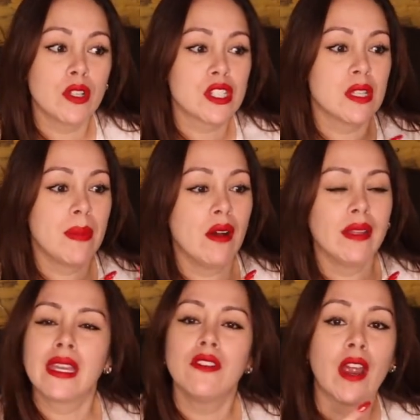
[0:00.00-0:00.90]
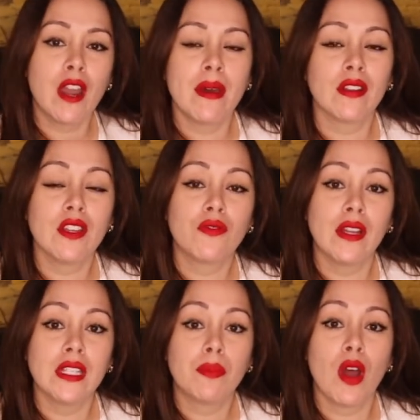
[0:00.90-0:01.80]
which is about like environmentally
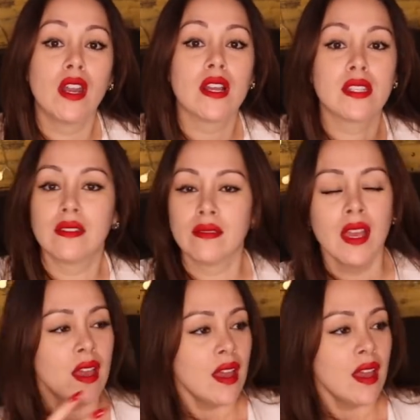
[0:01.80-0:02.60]
friendly products and